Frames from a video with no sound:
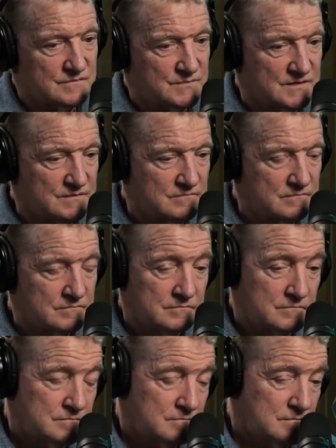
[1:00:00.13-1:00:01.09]
I mean,
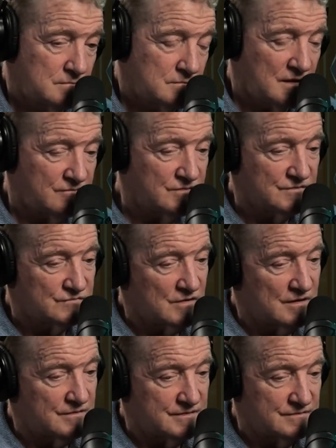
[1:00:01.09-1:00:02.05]
everything's
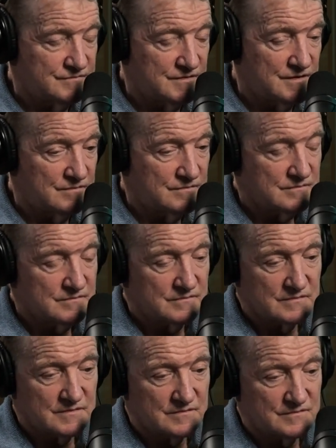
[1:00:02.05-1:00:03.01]
relative. You know.
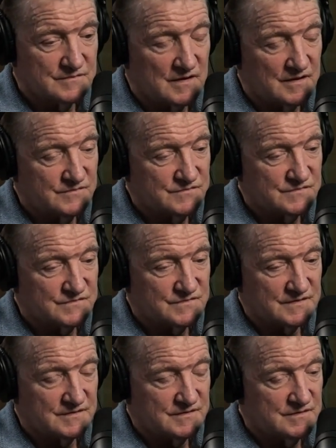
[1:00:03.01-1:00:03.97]
I used to
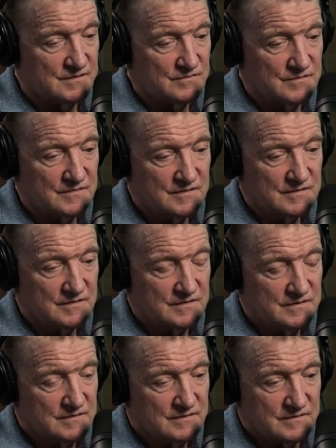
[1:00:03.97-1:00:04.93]
think, you
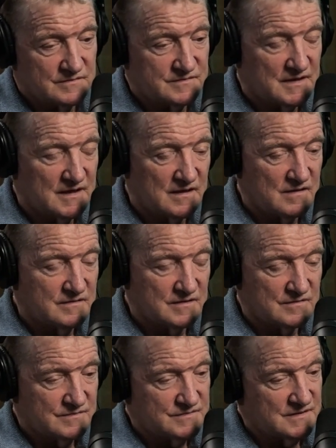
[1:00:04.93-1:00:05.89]

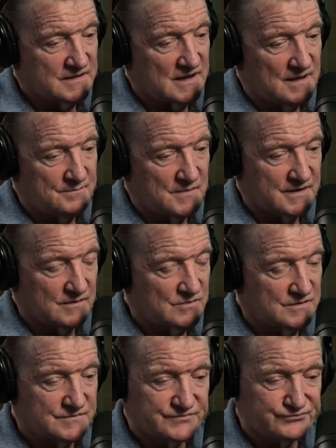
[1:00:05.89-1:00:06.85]
think you got money.
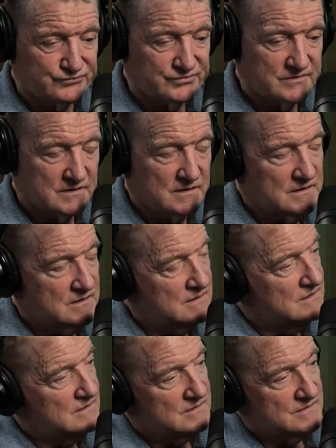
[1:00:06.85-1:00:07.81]
Well,
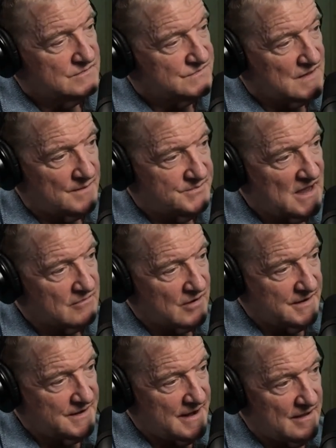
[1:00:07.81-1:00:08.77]
stop that
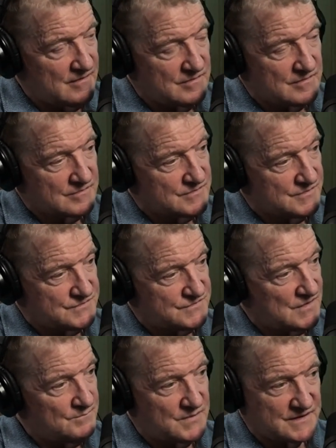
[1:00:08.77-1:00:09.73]
right now, because
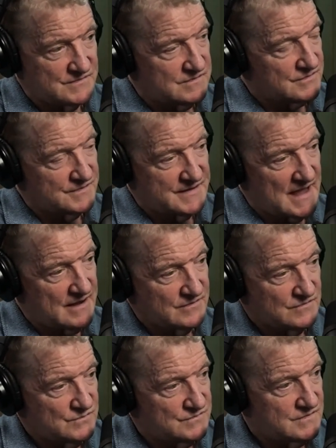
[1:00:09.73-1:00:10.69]
somebody's looking down at
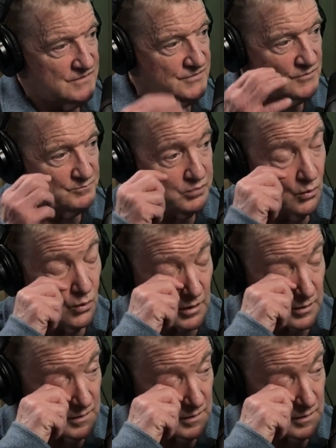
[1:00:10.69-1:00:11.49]
you as though you're poor.